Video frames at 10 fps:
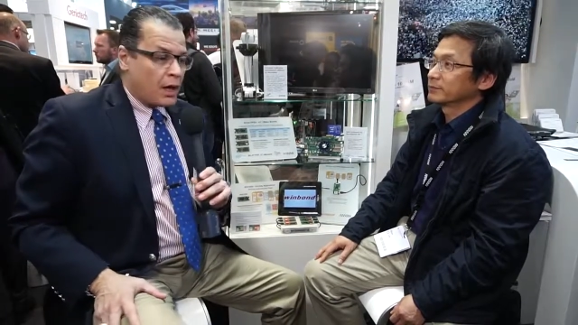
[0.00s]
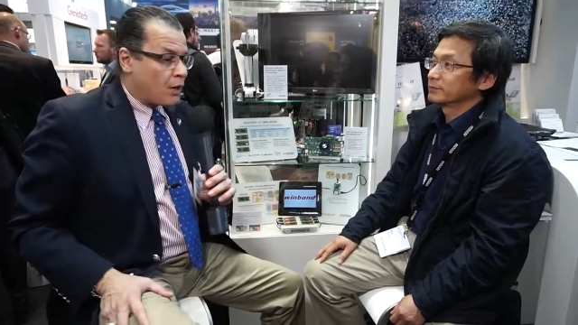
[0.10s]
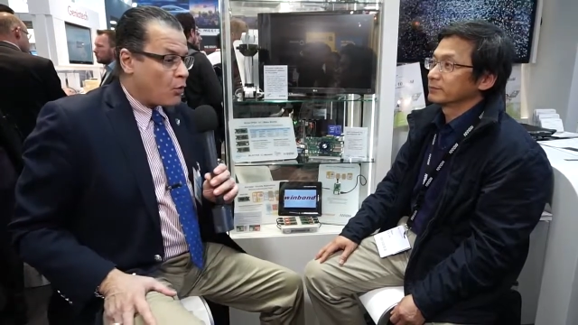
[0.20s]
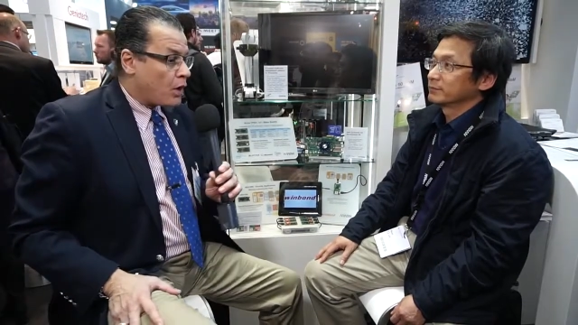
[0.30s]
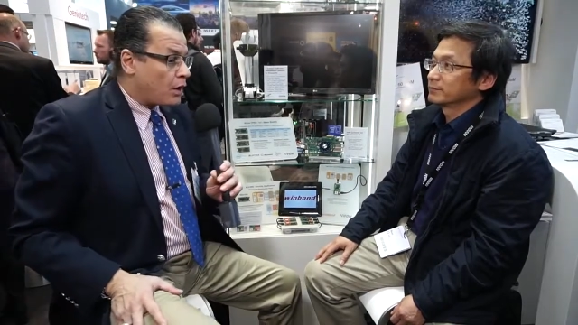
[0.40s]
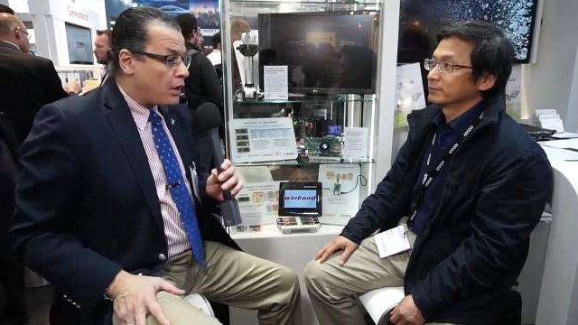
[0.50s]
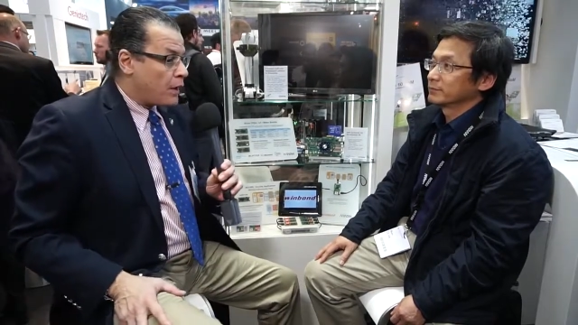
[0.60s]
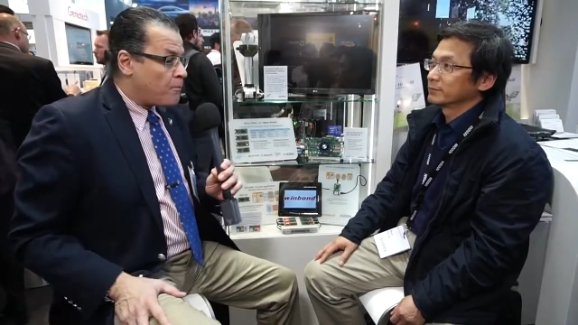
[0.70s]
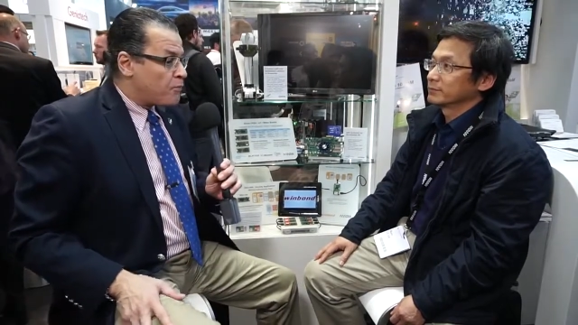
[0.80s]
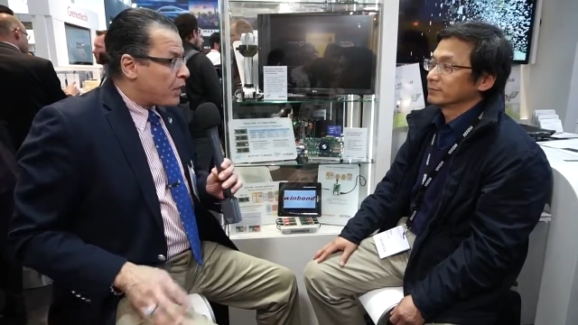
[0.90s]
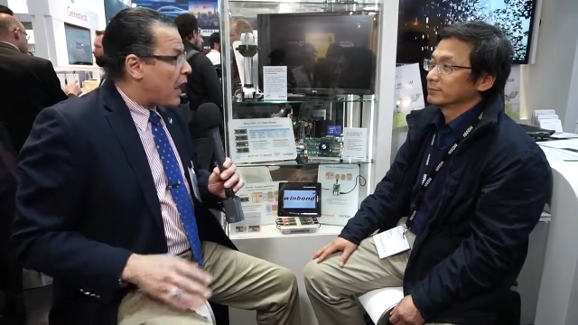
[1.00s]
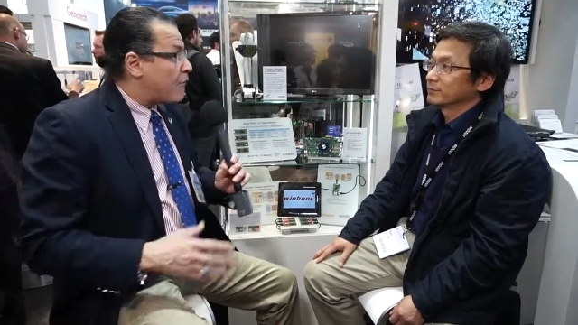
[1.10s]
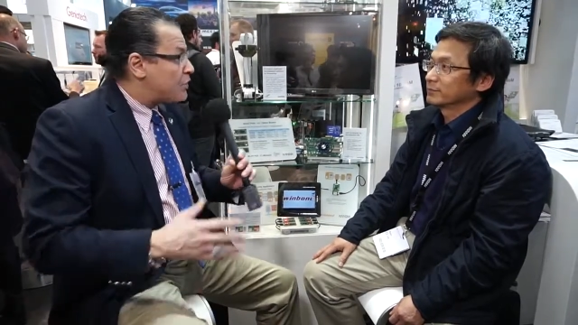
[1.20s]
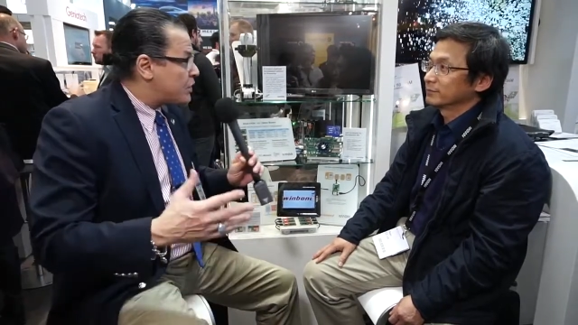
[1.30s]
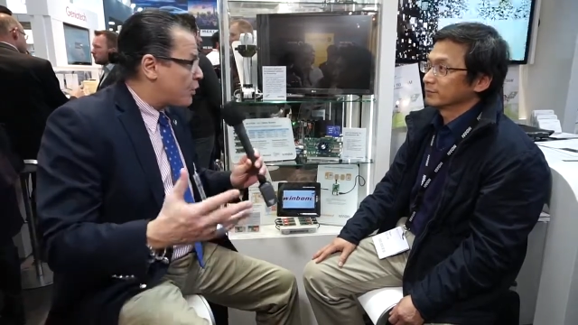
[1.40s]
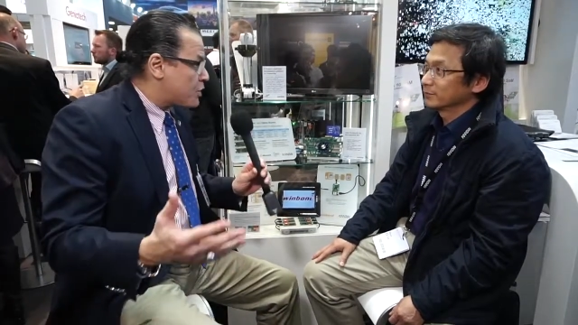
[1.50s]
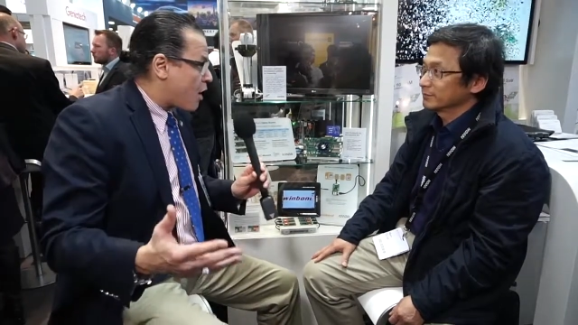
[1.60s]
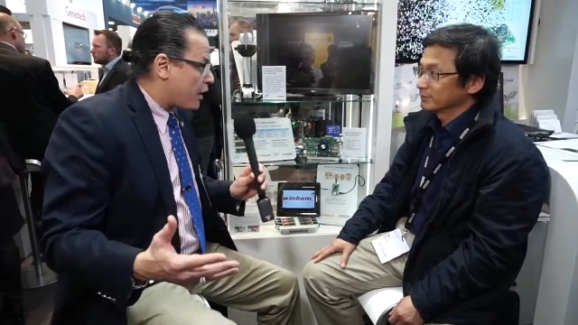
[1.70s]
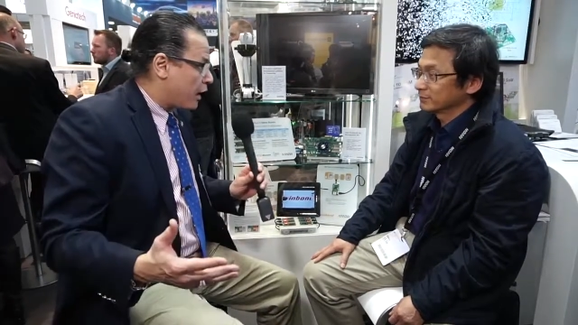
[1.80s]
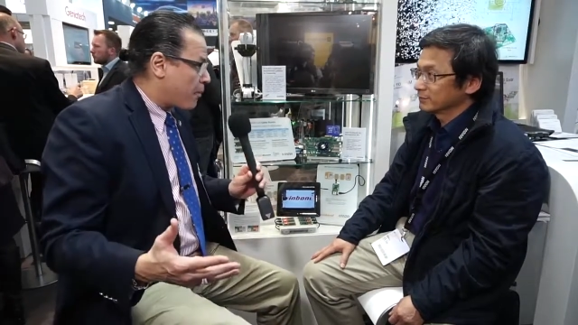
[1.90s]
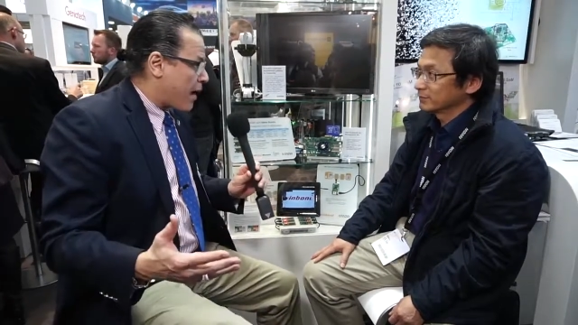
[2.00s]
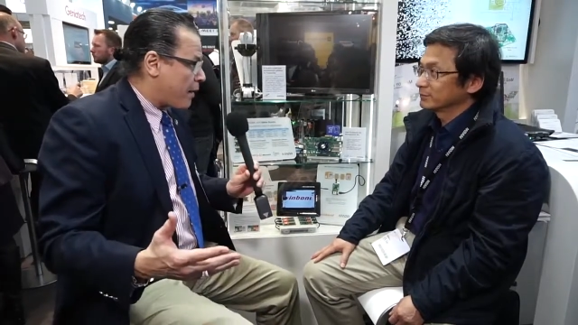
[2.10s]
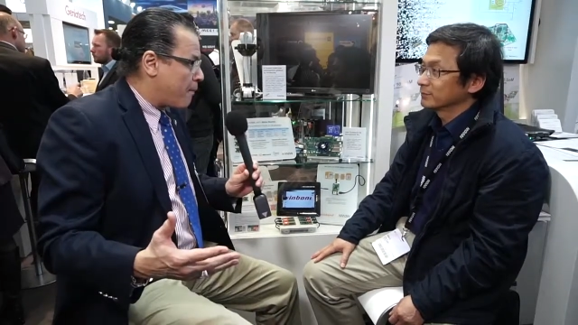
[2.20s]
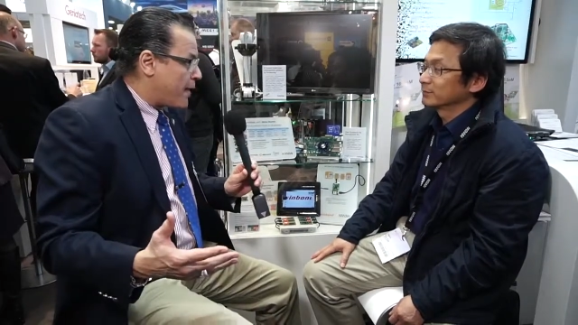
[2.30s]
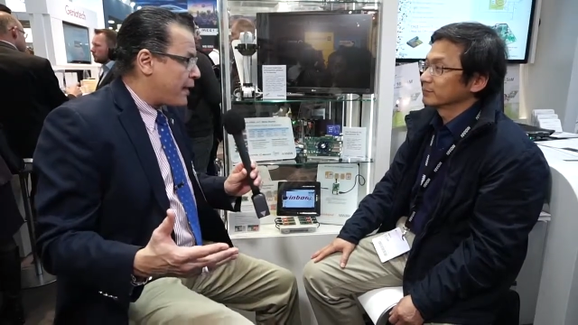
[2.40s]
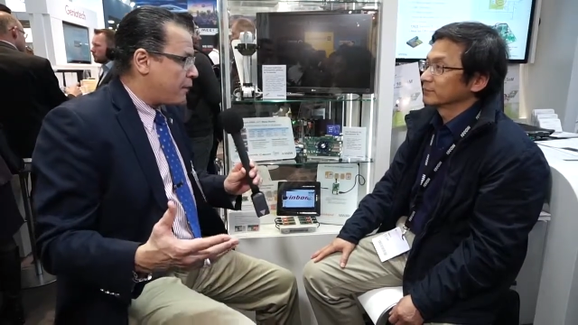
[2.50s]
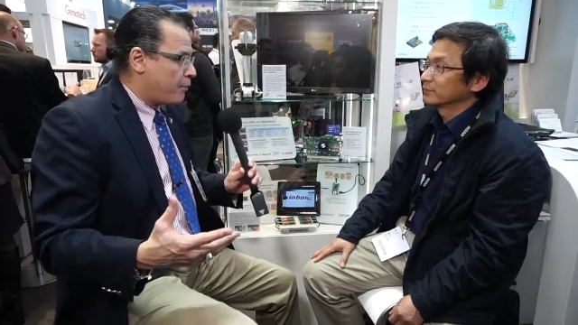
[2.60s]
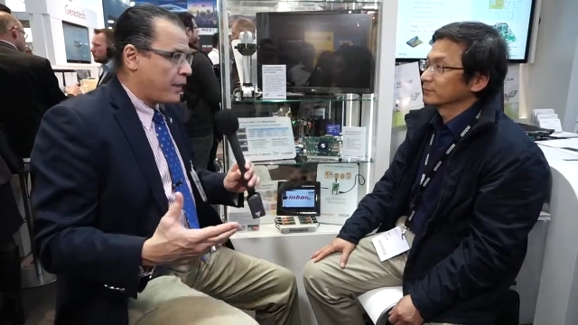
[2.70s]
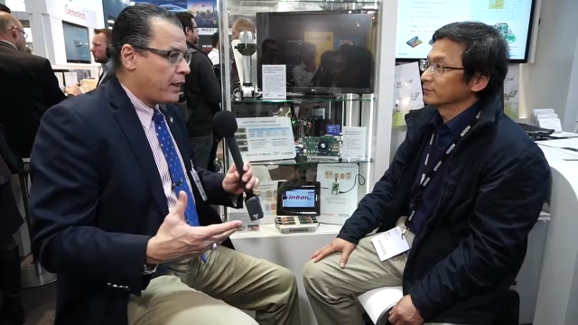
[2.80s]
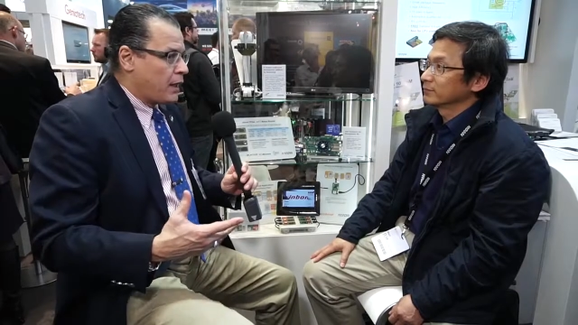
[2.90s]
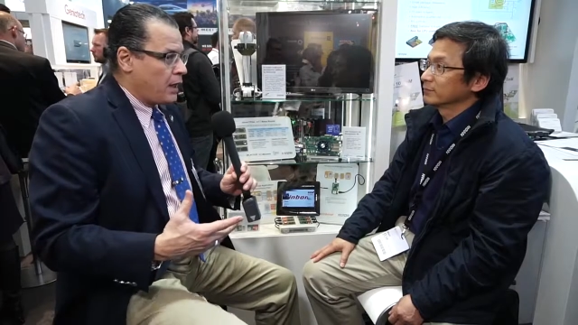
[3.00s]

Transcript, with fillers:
Speaker 1: And well, um, obviously we're talking about embedded, but